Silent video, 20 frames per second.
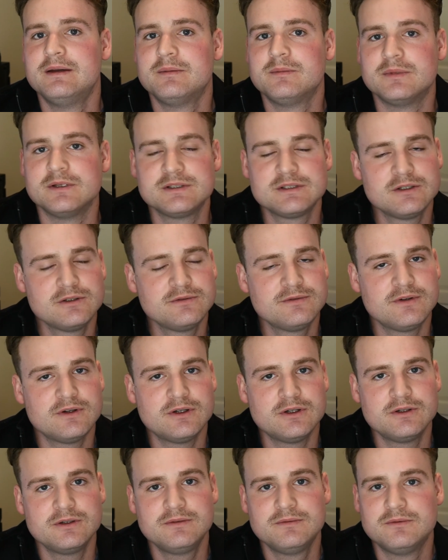But so
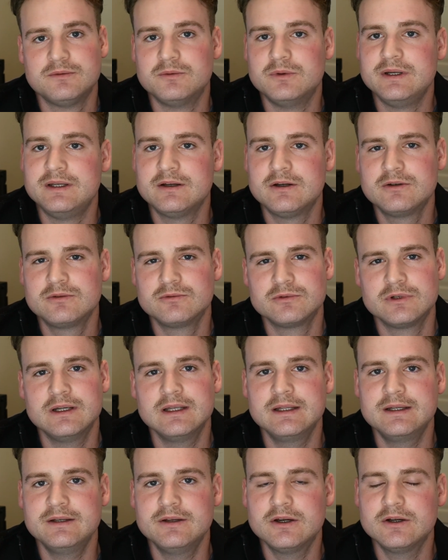far we don't
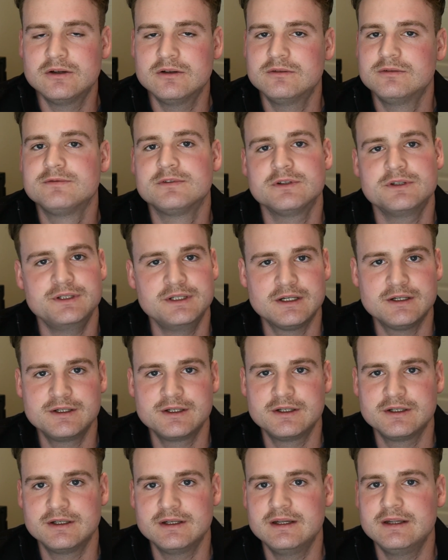really know for
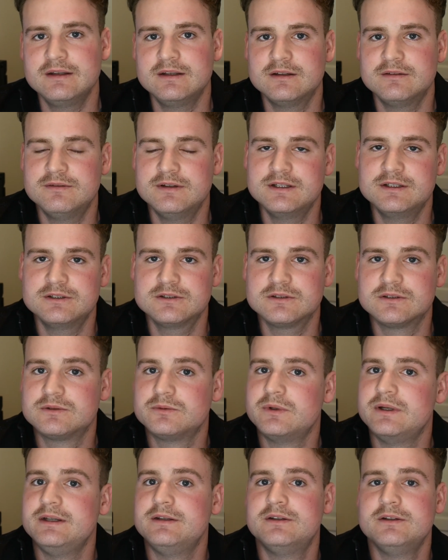younger individuals.
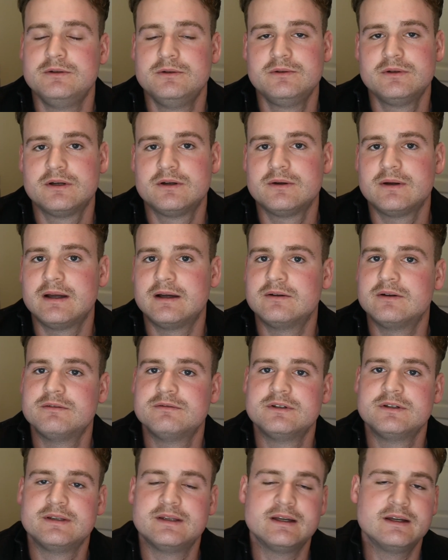We do know,
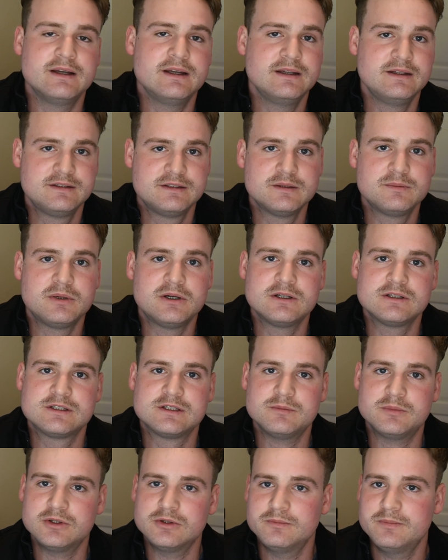however, there is a
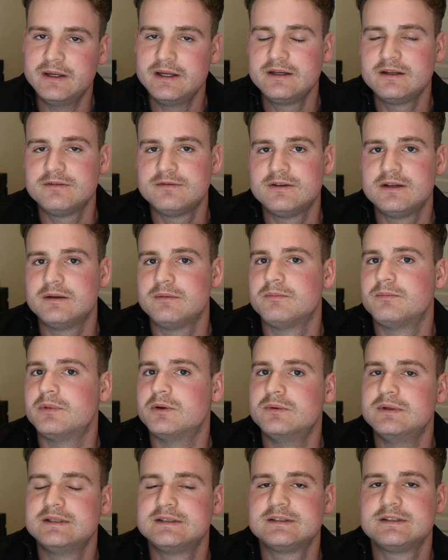possible benefit, but
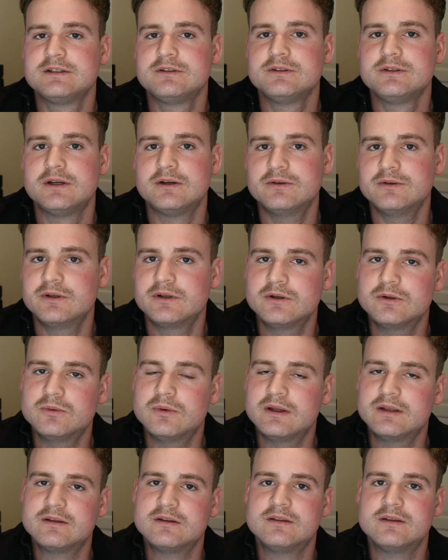we still don't know
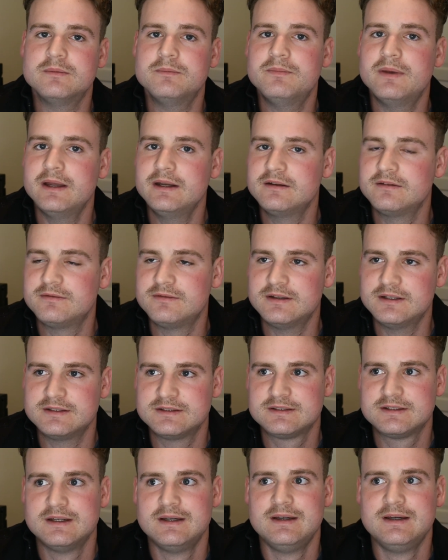whether the
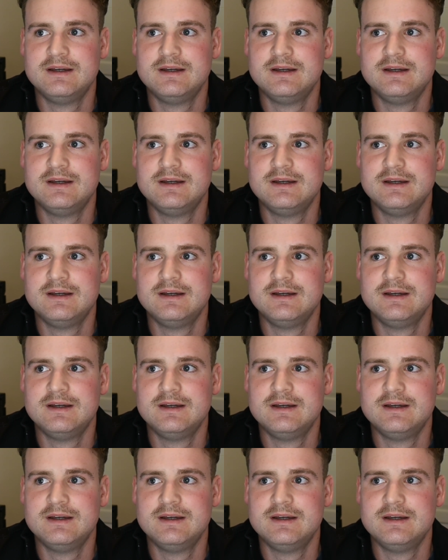benefits